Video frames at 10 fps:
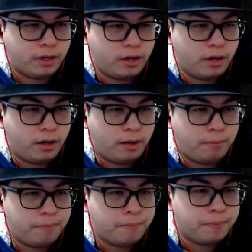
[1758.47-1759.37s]

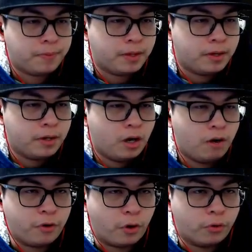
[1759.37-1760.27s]

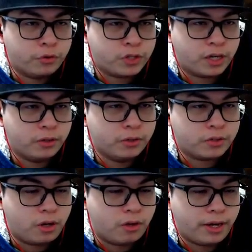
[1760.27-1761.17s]
of your Earth skills
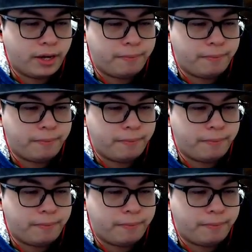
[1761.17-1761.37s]
and all that.